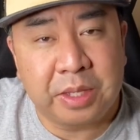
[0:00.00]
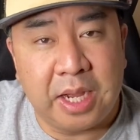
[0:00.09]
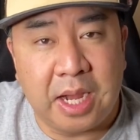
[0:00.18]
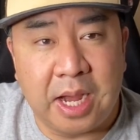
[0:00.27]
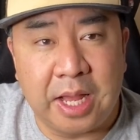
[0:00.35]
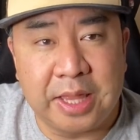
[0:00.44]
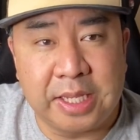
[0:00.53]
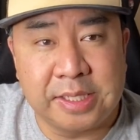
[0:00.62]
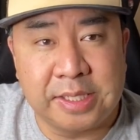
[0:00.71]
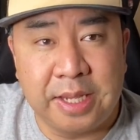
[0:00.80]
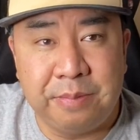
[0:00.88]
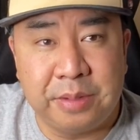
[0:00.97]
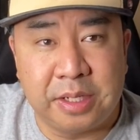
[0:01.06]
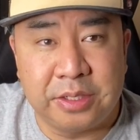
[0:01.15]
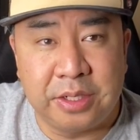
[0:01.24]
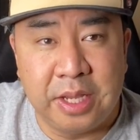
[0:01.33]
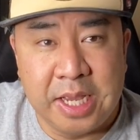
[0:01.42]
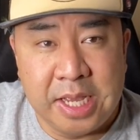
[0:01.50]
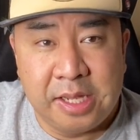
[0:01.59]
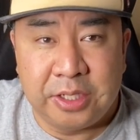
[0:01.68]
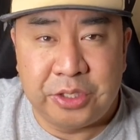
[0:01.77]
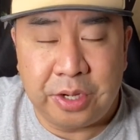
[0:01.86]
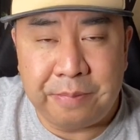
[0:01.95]
They seemed
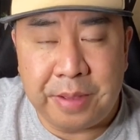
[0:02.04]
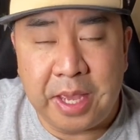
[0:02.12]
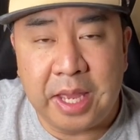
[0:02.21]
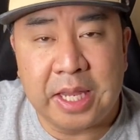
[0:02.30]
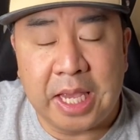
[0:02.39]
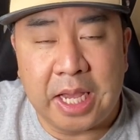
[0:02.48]
legitimate.